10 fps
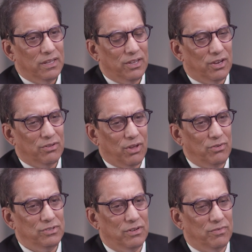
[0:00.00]
You know,
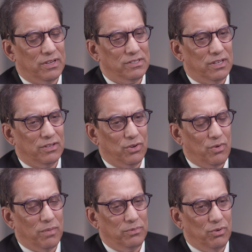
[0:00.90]
those of us that grew
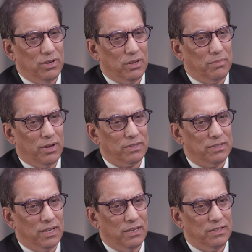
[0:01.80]
up during
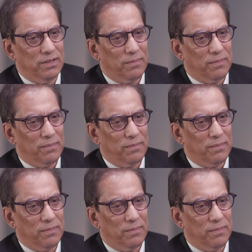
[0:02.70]
apartheid